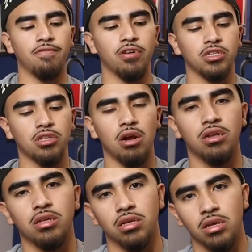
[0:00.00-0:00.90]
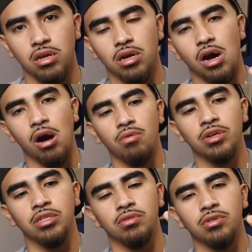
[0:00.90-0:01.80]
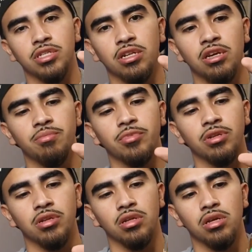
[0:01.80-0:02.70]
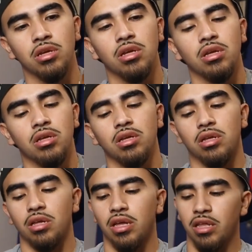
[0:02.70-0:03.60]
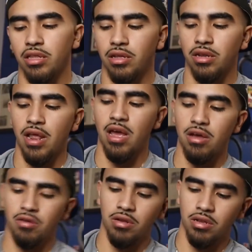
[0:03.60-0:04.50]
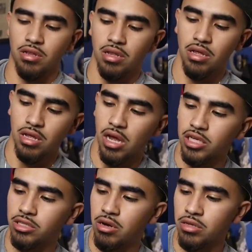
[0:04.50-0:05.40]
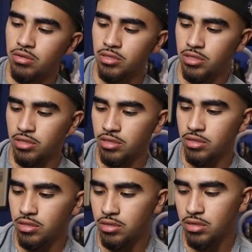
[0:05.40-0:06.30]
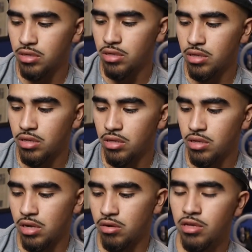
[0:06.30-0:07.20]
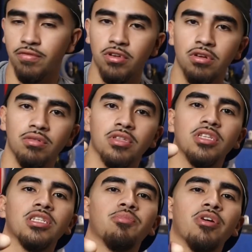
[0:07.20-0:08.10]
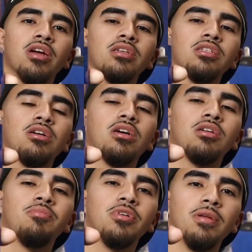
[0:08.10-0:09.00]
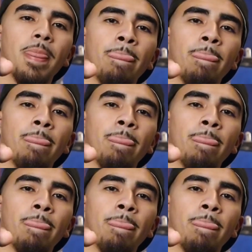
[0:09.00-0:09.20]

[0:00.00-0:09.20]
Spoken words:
first started, I always used Clubman. And then now, I started using, I don't even know what this brand is called, but